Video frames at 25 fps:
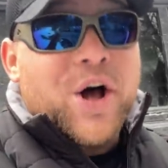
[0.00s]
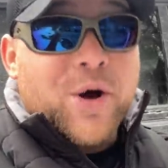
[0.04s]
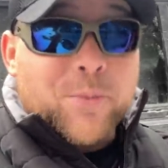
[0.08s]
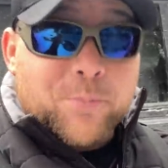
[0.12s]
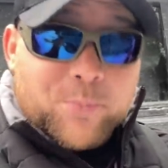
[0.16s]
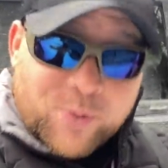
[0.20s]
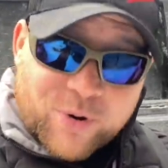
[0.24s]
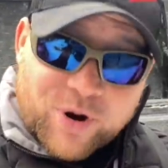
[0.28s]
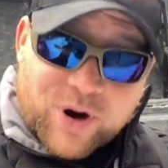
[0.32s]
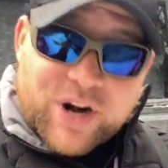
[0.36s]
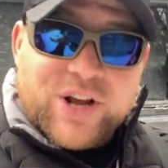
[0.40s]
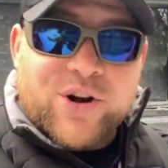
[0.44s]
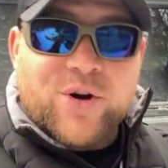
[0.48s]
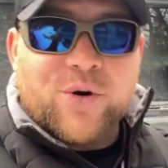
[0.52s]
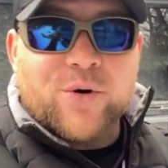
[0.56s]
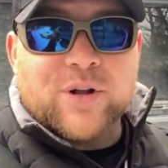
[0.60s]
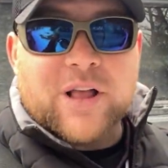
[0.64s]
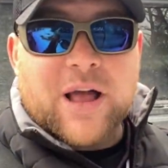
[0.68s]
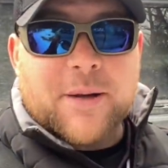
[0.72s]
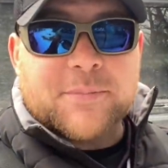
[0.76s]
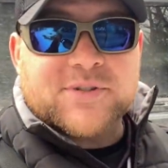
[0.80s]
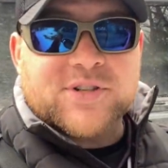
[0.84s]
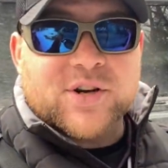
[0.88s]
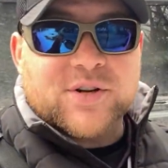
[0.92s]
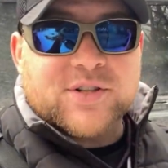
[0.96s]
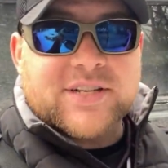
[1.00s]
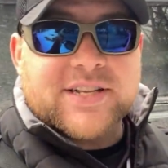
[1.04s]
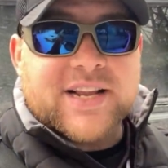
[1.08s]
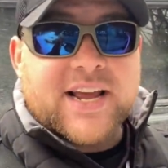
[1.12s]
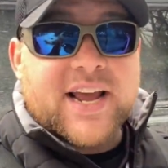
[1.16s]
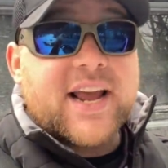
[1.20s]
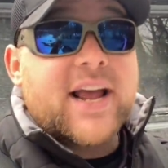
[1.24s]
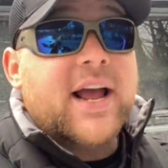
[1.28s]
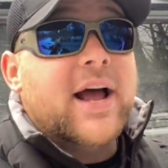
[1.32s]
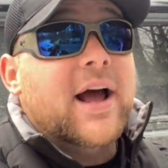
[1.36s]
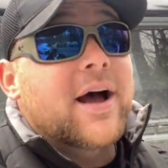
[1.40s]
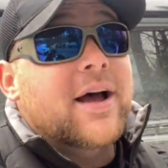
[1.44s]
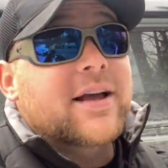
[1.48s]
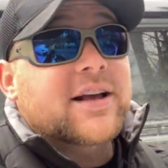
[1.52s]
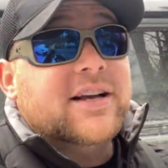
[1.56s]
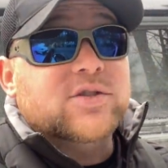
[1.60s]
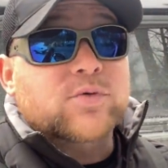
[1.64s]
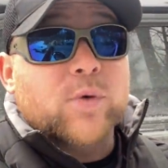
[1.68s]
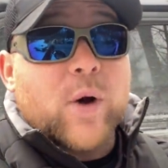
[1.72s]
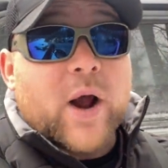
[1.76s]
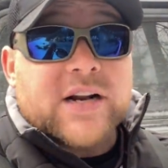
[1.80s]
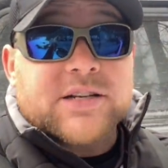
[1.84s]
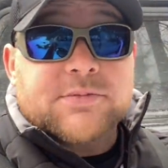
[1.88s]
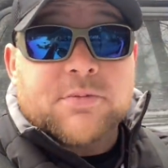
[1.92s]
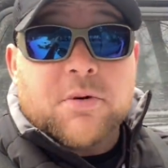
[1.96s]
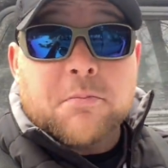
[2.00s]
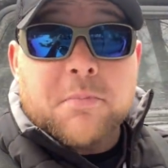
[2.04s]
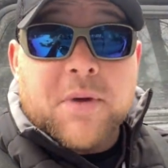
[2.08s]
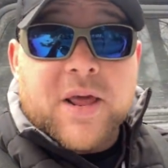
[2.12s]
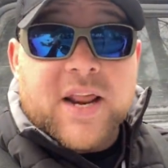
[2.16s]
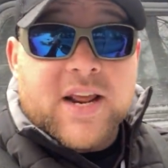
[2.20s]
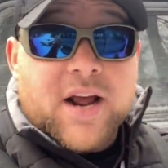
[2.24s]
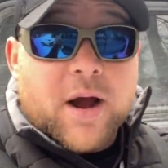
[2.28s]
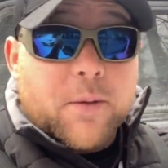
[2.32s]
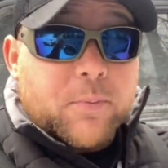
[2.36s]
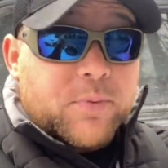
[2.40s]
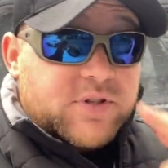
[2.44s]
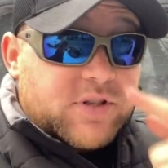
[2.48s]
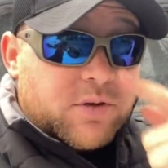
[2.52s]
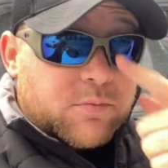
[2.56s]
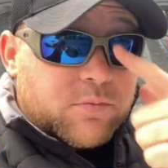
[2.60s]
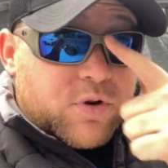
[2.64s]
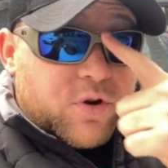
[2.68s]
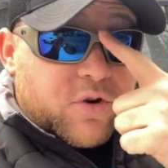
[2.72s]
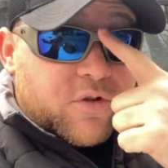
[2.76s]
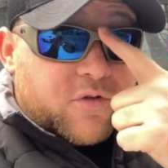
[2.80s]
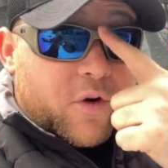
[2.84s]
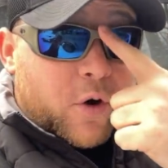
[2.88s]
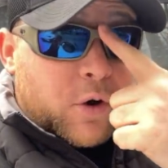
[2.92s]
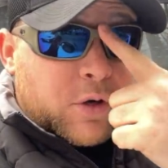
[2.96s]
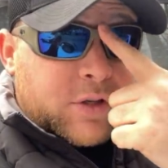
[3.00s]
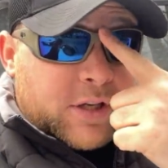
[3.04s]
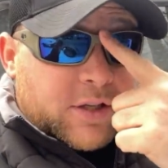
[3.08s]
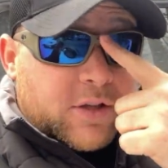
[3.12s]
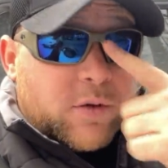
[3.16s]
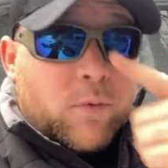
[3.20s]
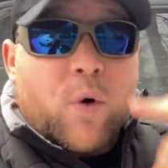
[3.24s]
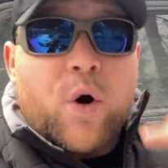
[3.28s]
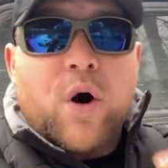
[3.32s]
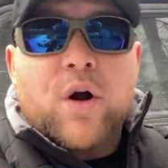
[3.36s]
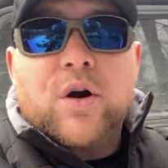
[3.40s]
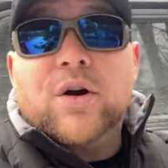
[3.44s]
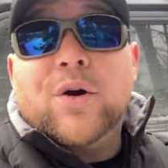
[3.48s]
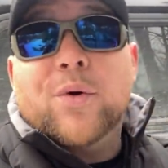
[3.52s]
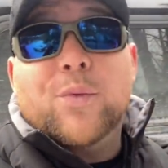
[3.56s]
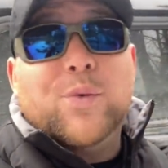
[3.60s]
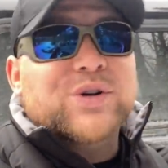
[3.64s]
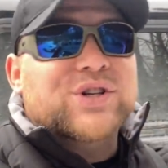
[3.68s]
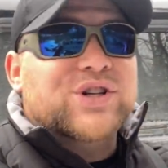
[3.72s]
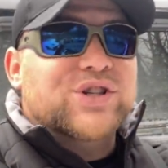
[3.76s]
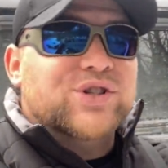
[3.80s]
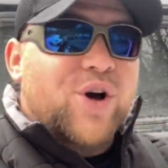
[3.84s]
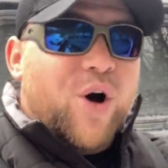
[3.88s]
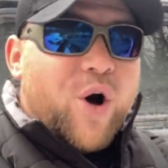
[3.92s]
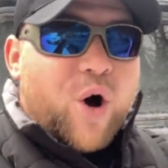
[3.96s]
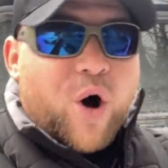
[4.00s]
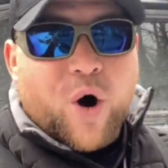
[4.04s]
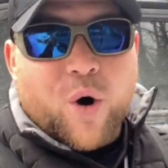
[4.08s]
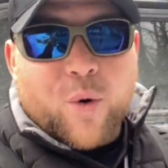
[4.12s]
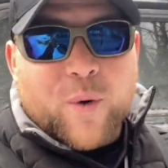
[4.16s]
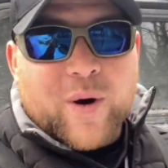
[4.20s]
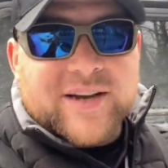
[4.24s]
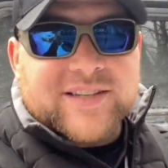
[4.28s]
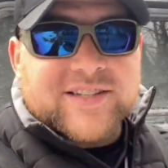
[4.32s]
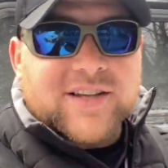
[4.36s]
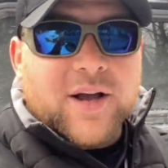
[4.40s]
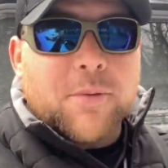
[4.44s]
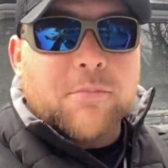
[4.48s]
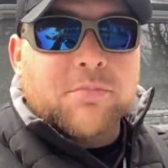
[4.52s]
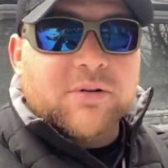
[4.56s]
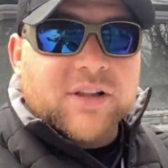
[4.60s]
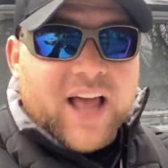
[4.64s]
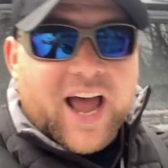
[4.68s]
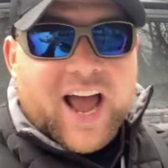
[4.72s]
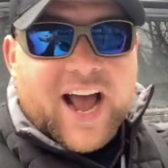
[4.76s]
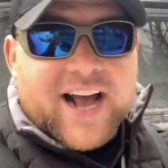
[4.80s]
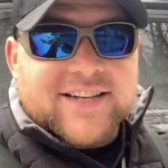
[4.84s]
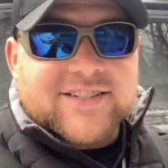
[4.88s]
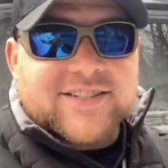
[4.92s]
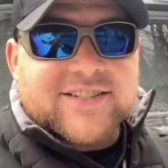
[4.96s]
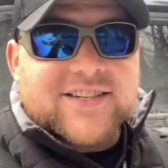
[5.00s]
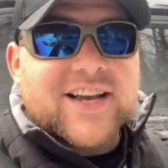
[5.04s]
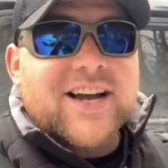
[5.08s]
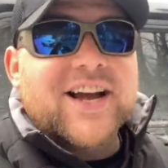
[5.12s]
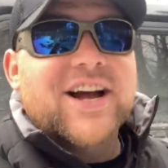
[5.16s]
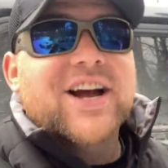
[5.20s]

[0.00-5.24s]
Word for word: Pretty cool episode today because we're actually meeting up with some new folks on the water, which is always a blast.